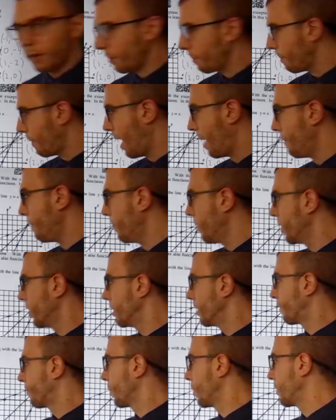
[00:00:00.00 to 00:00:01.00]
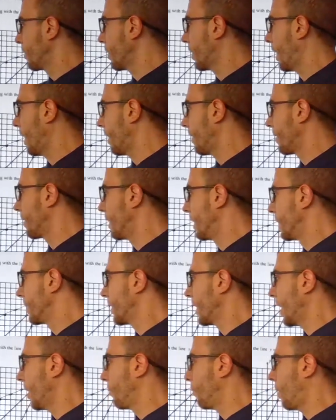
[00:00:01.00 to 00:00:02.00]
remember, if we're looking
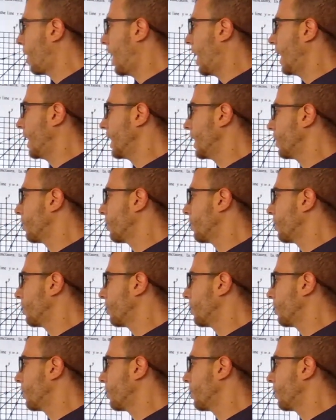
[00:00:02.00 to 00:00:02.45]
to get y